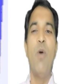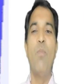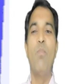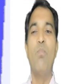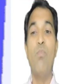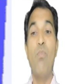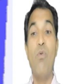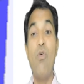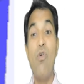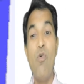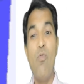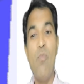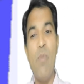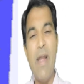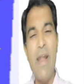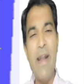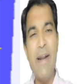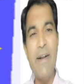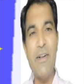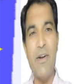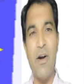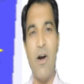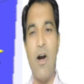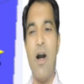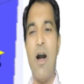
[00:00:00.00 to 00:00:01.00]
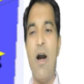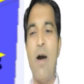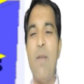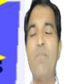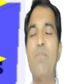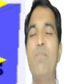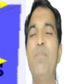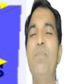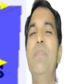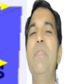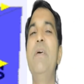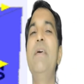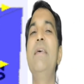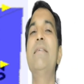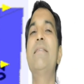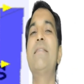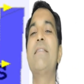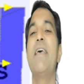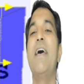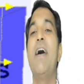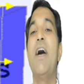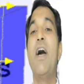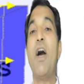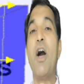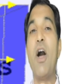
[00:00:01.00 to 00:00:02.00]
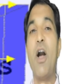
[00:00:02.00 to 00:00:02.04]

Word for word: movement of this